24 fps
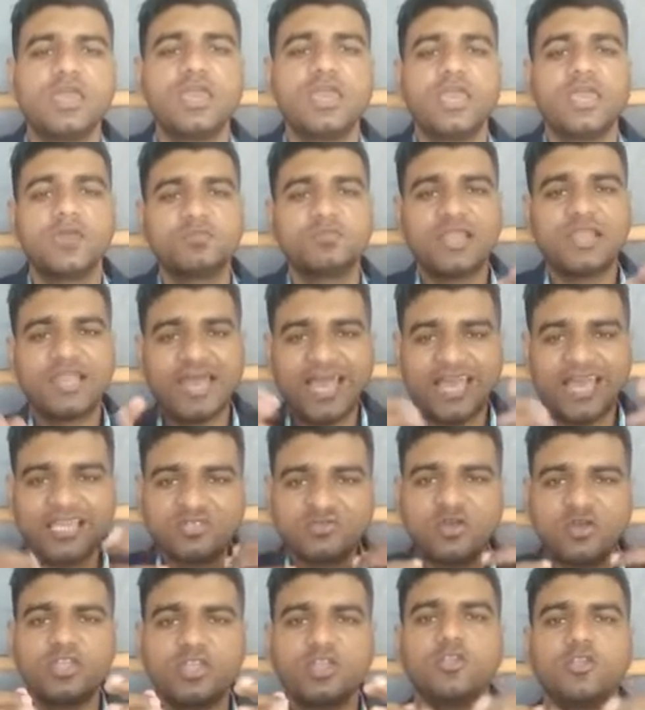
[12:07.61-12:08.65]
If the large
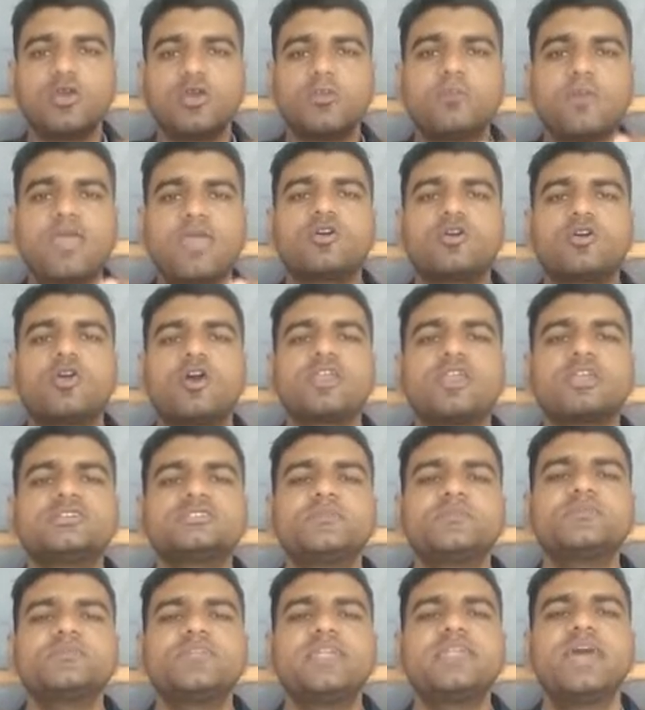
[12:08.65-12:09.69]
quantity of
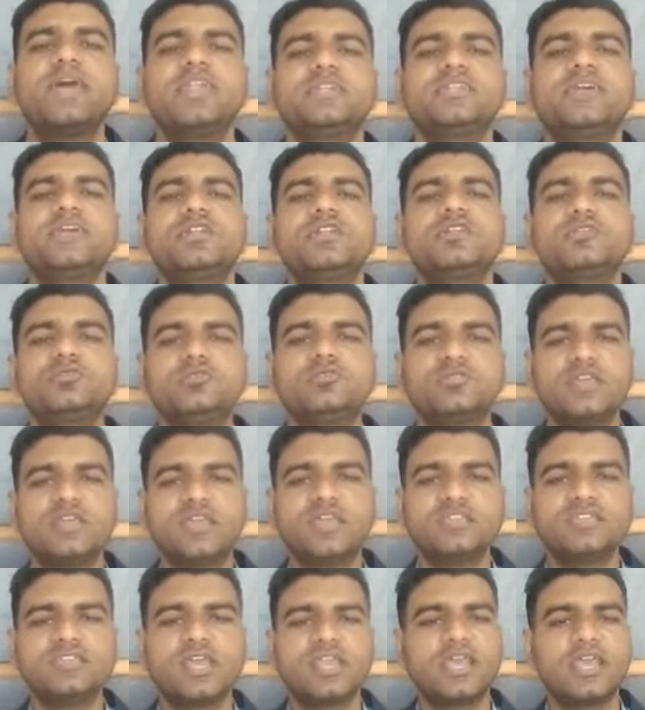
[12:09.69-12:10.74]
microorganism that enter due to the
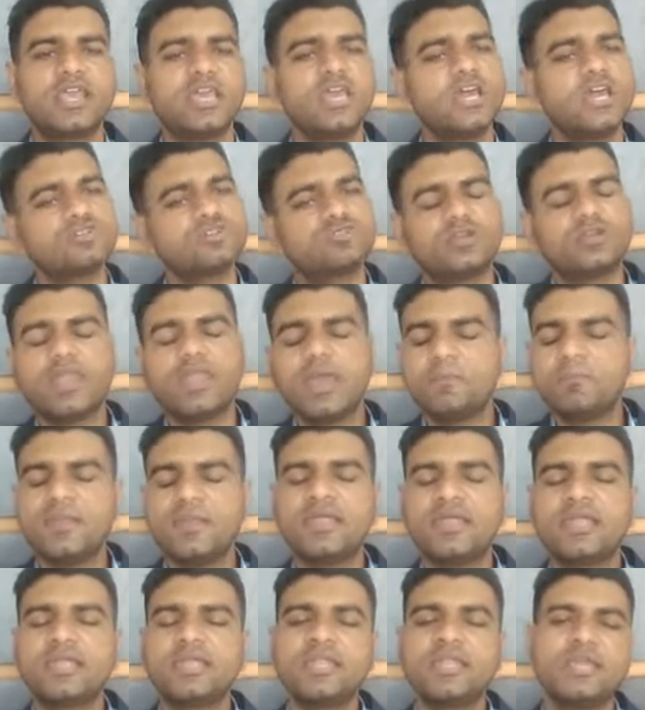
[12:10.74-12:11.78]
injury, so
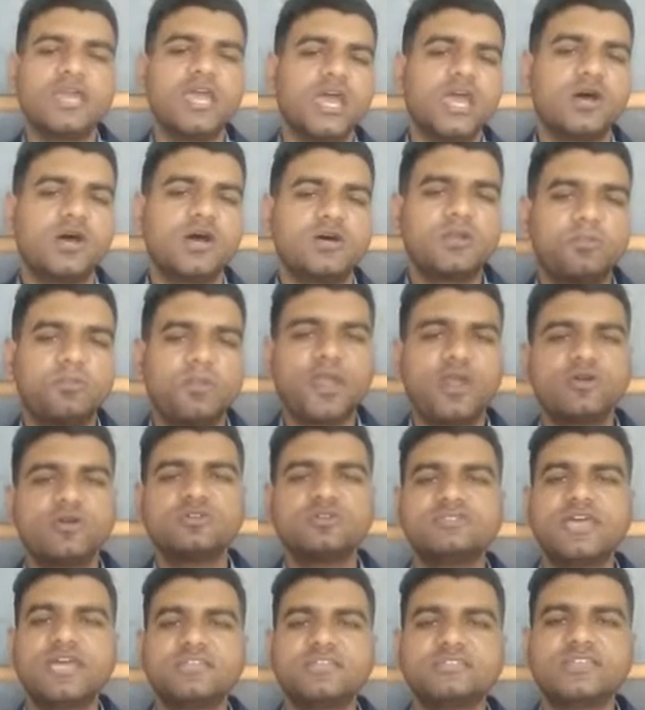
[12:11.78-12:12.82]
definitely our
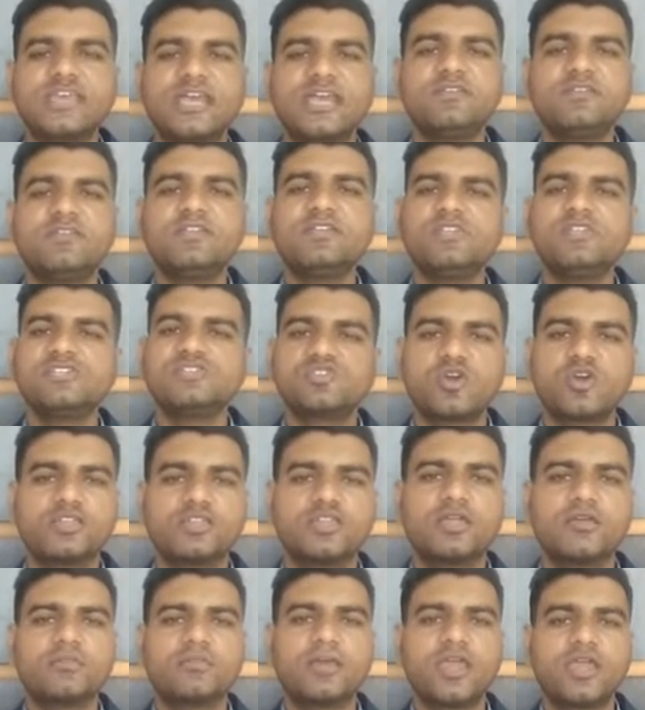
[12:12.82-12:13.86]
phagocyte cell will destroy
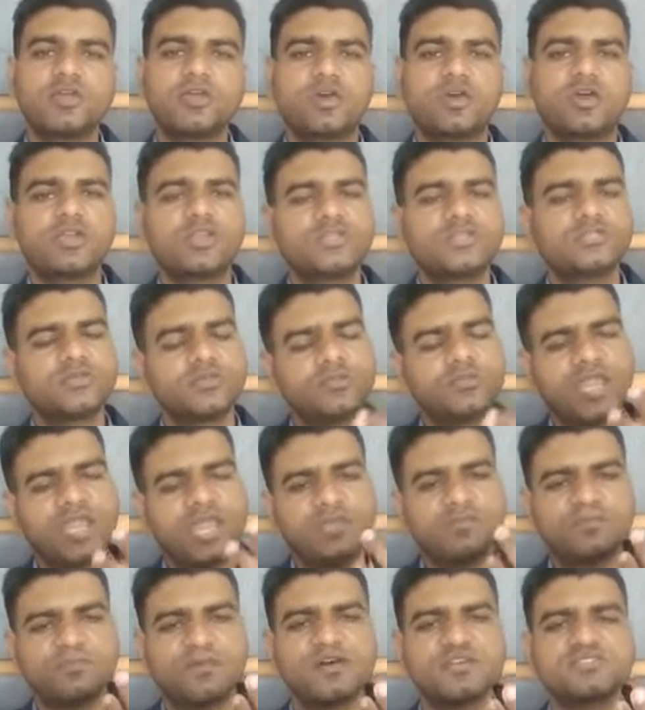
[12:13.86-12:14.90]
that microorganism
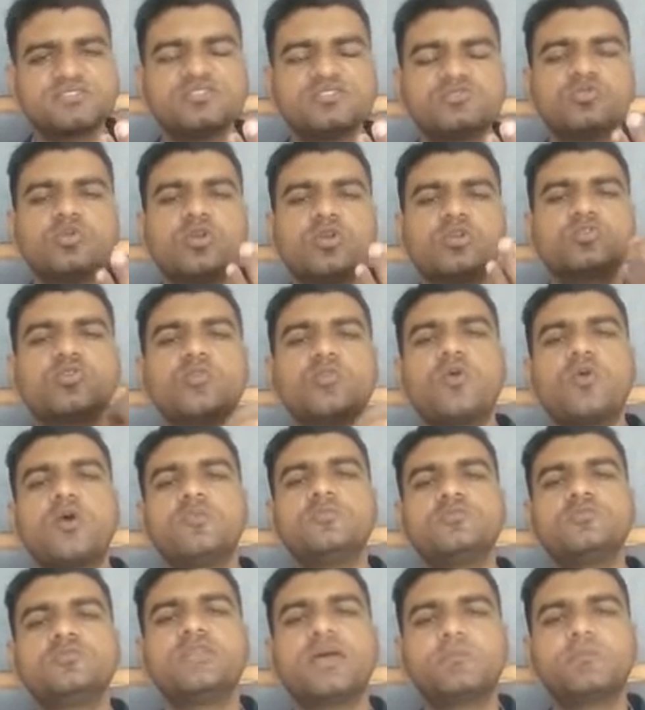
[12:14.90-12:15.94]
and pus is going to form
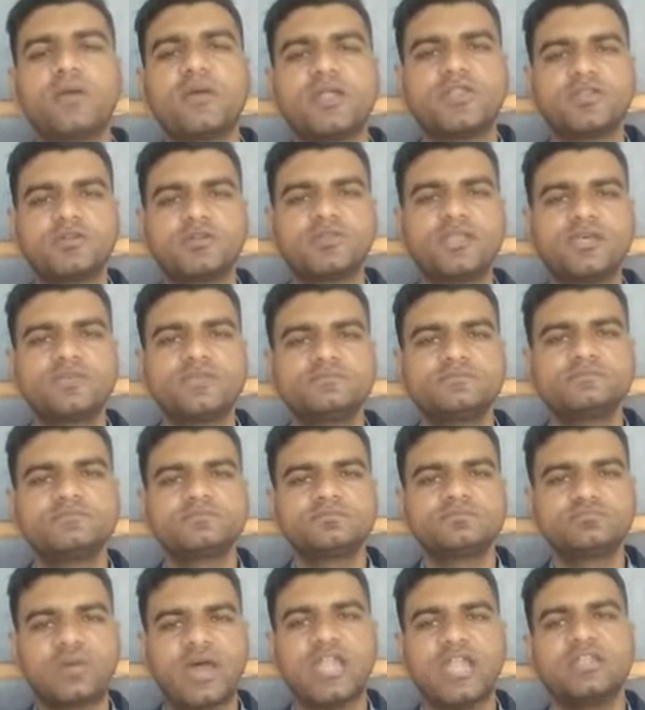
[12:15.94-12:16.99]
to that particular
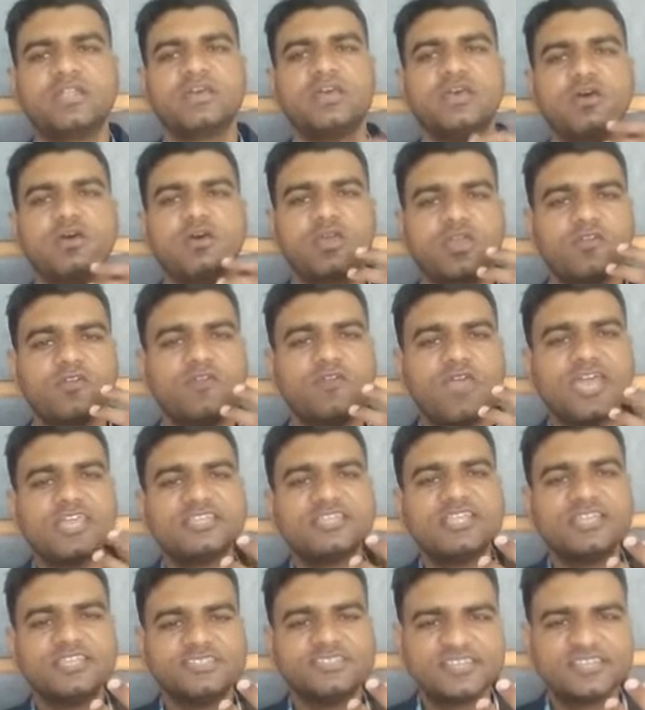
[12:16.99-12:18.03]
part, okay, where the
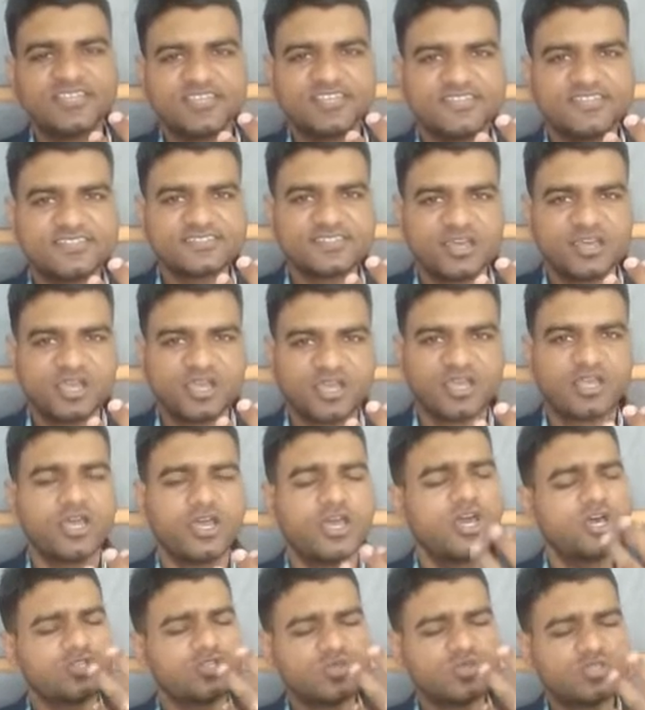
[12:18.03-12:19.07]
injuries occur.
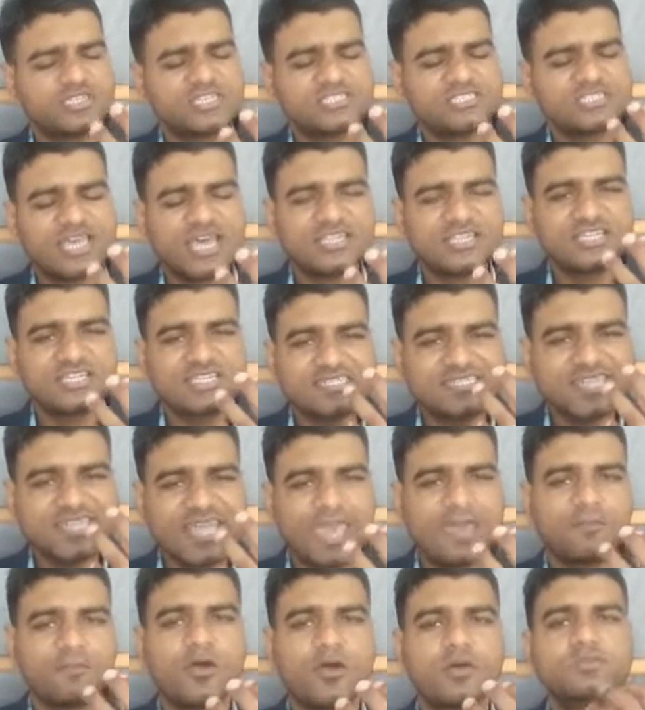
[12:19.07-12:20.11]
So these are the
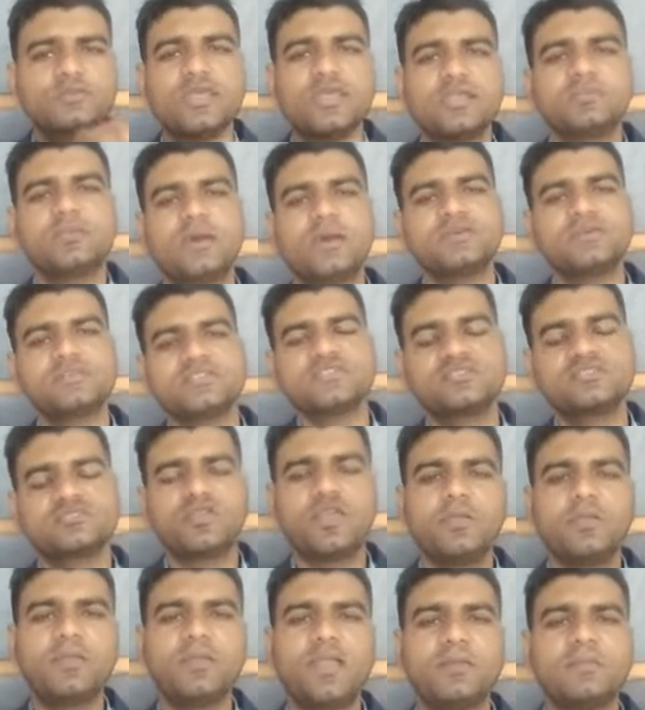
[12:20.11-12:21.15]
step of the inflammation. So
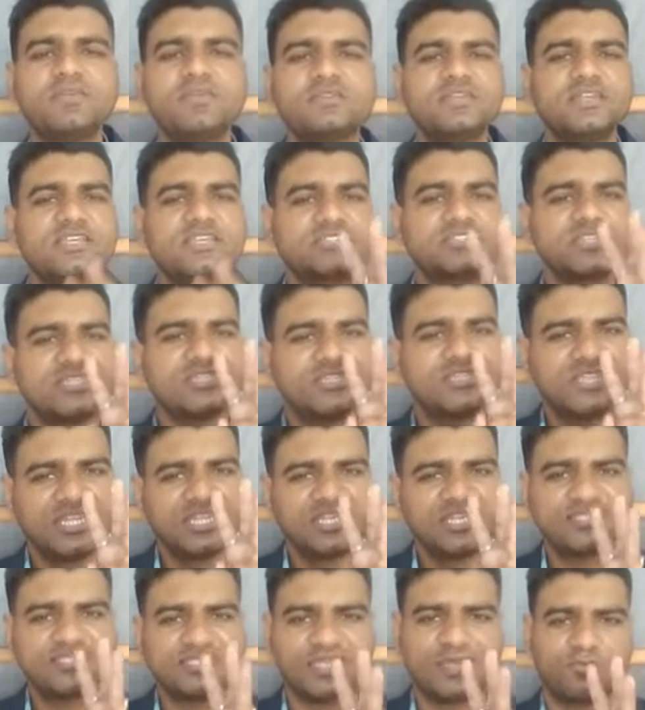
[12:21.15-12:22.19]
inflammation is a
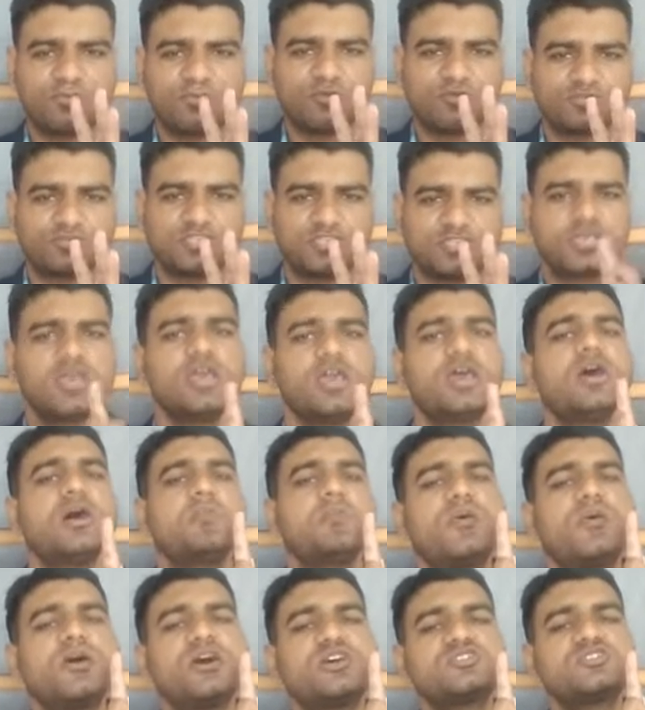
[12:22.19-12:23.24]
three-step process.
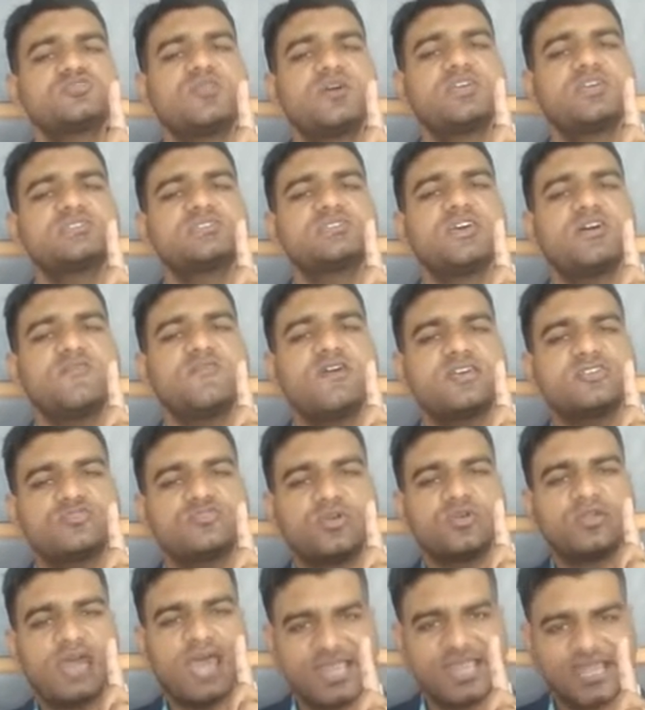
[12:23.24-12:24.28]
First one is the
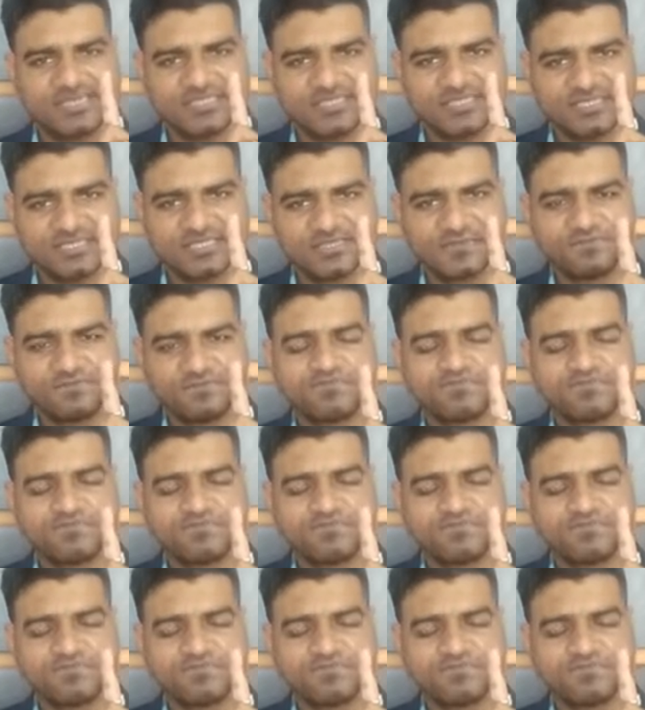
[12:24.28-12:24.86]
vasodilation.